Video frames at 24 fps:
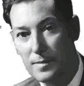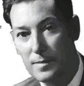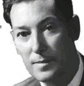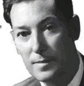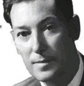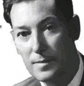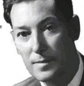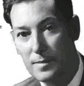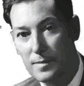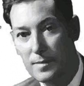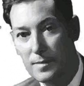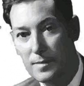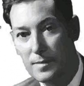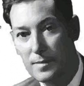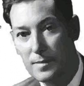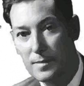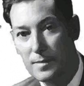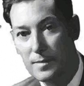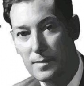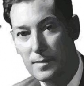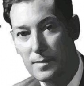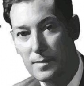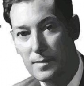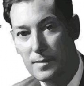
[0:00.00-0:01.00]

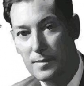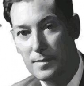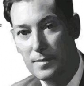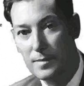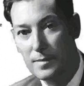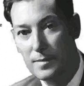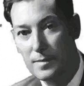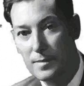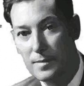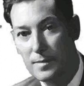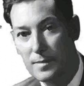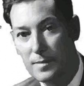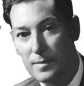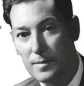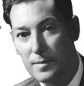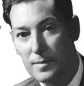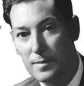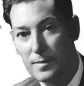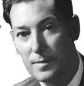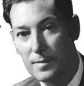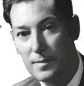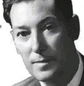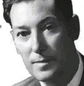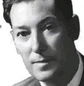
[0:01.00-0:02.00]

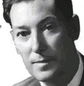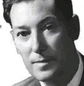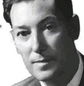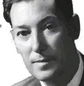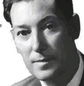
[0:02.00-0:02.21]
Nothing is said.